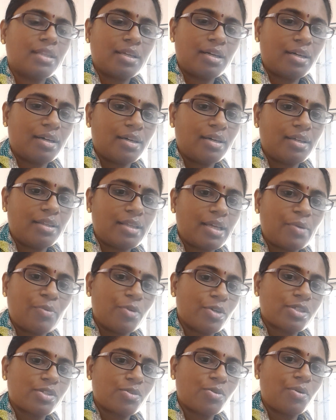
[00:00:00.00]
there
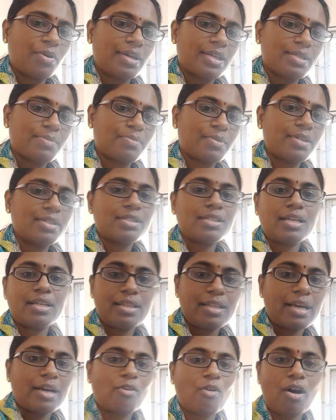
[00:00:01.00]
was no response.
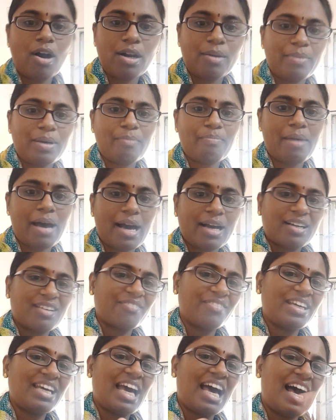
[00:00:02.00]
Then they called me back.
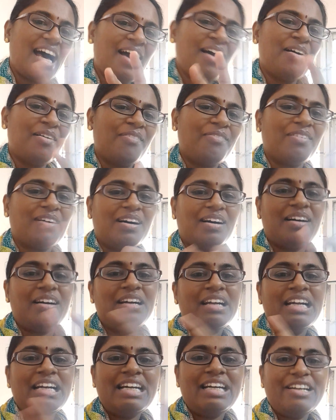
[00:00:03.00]
We have
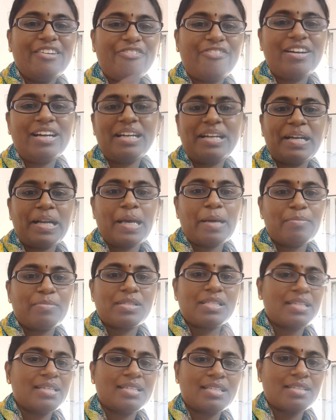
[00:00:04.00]
different
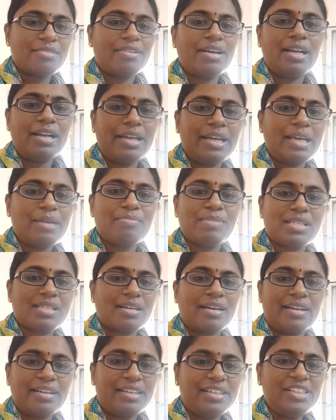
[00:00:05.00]
names. His real name is
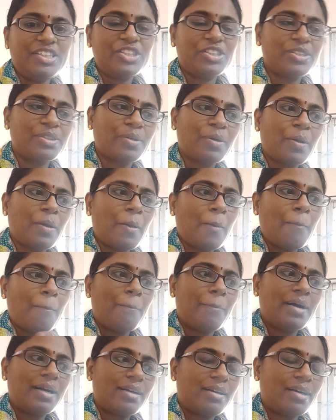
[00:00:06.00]
Hanish,
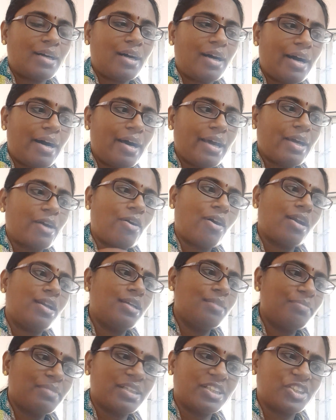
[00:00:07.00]
but I call
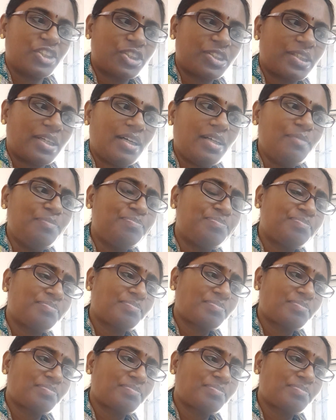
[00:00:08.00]
him Krishna.